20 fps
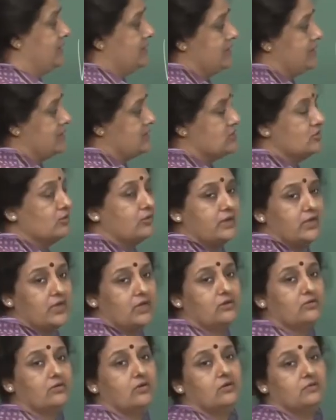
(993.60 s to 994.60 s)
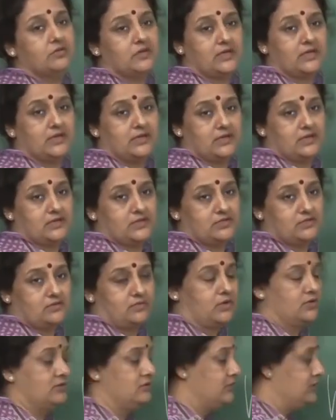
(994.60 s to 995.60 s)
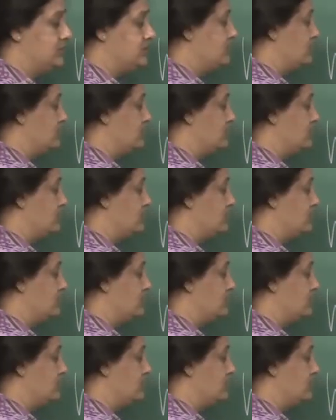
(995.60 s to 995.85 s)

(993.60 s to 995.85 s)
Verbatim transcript: There is no iku over here. So what do we